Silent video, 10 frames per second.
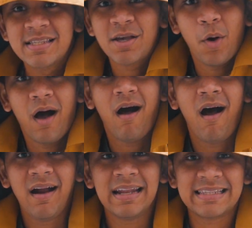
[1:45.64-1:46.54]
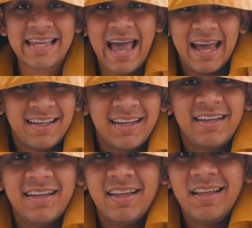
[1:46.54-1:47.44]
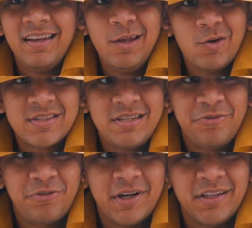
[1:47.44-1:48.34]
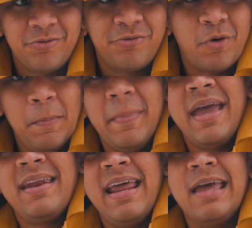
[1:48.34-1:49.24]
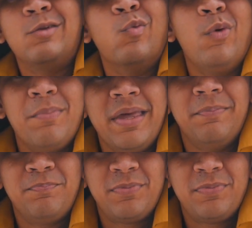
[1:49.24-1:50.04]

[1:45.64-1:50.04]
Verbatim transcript: so a heart attack looks different for men and women.